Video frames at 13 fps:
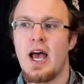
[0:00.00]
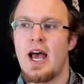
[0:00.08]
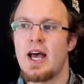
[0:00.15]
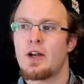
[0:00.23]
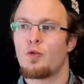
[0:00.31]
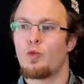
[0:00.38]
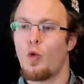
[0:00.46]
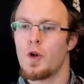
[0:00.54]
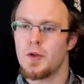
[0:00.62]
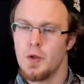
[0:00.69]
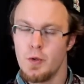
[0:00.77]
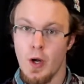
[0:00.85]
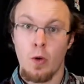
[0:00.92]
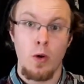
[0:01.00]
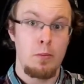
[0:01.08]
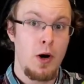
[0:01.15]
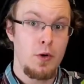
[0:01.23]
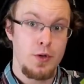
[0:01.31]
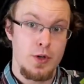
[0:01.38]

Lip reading: and what you know about